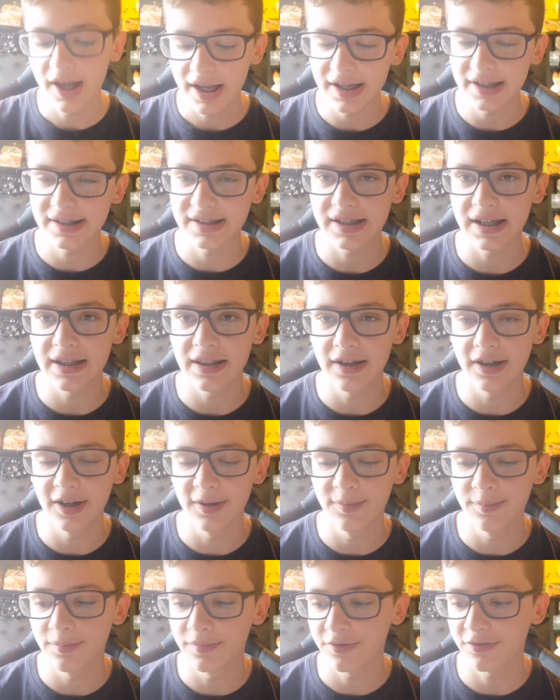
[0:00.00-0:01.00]
you see
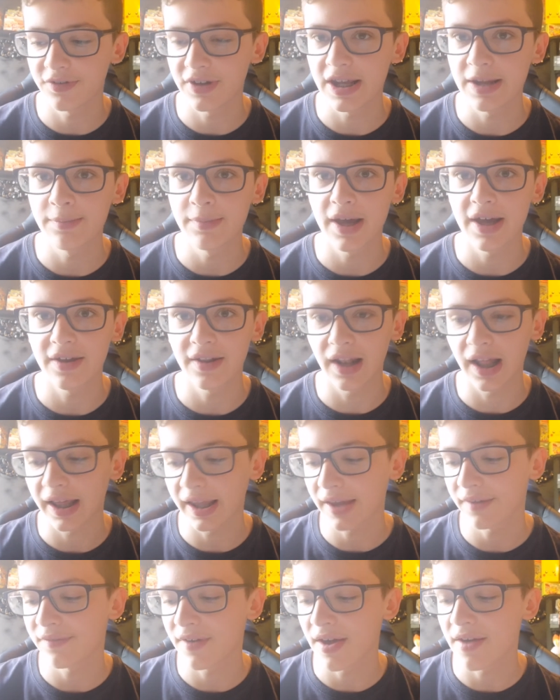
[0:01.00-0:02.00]
them female,
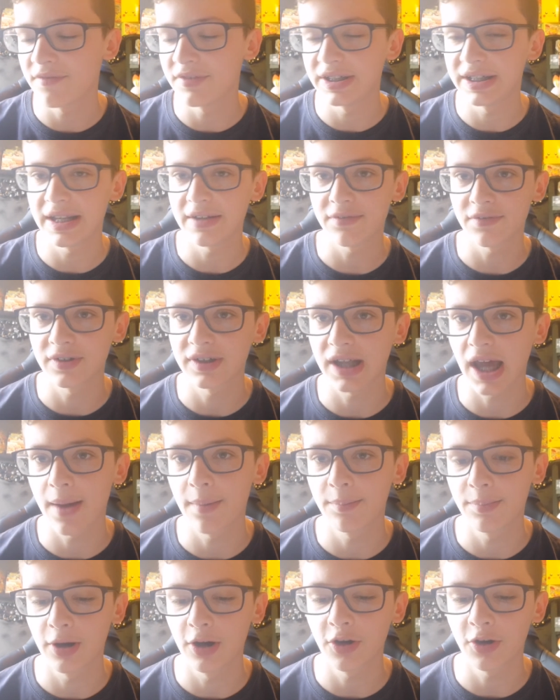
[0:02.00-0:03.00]
like for every different
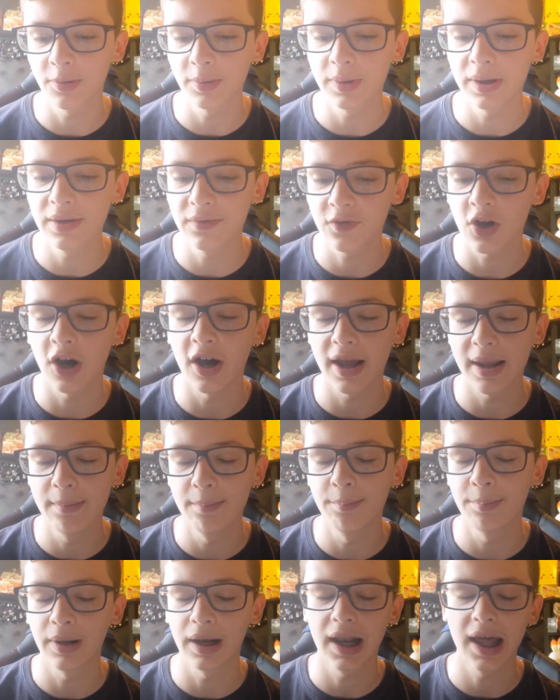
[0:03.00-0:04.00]
type of Pokemon you've got
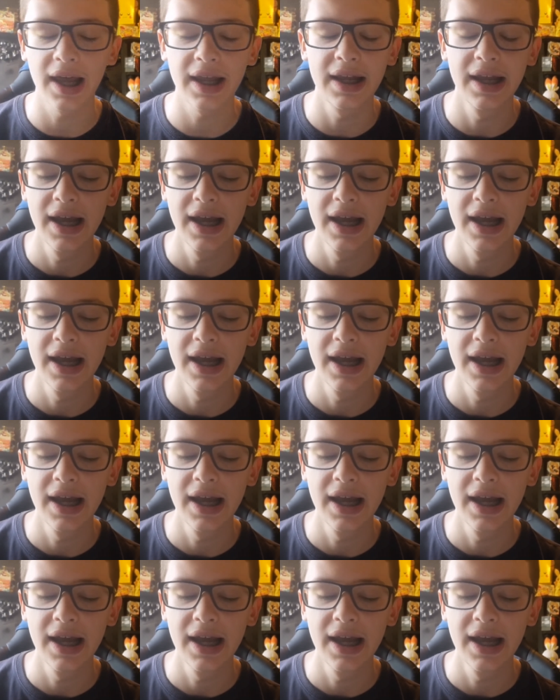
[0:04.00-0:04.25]
in play,